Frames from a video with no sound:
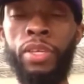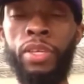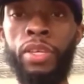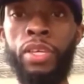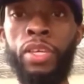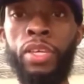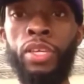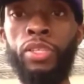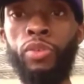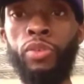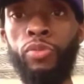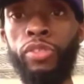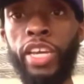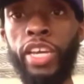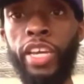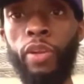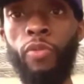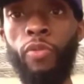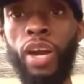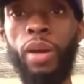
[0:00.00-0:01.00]
So
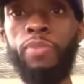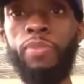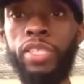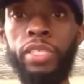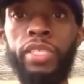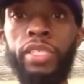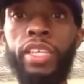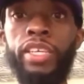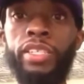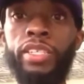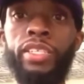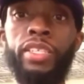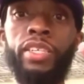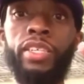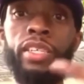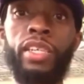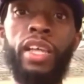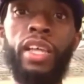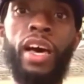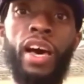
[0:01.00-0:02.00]
Jackie Robinson Day is still
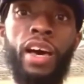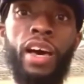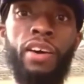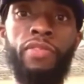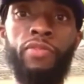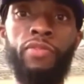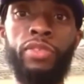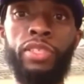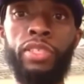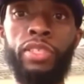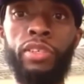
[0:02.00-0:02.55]
alive. We're